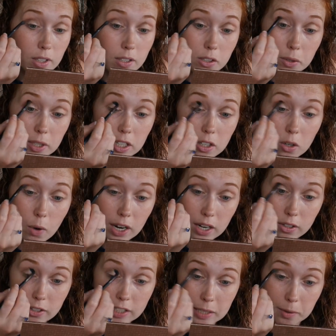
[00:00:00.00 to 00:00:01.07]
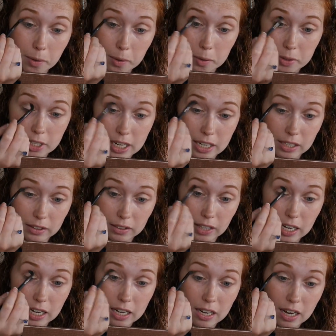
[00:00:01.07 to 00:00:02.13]
And so I didn't quite understand why we were taken
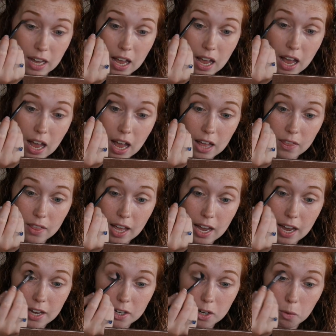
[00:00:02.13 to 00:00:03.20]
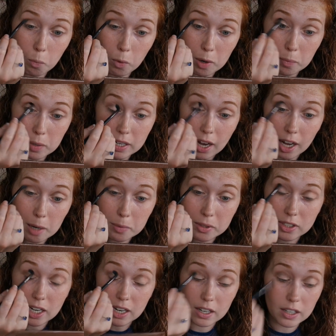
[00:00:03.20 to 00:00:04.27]
late. And then when we got
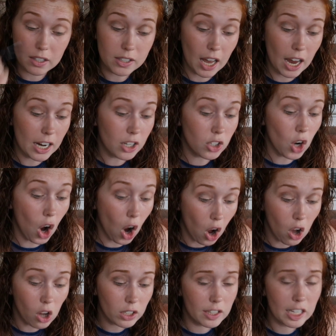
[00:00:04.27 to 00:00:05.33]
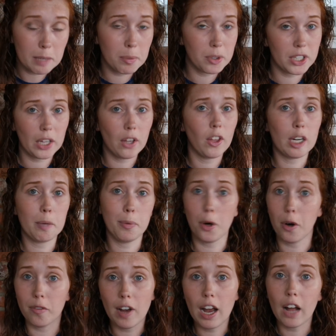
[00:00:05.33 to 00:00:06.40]
upstairs, I had called and they had put together like a
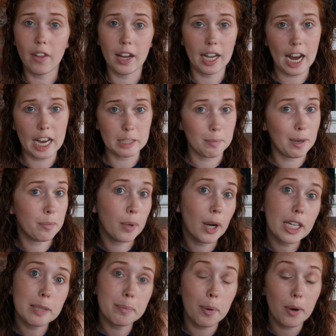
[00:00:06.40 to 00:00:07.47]
profile. They had asked my price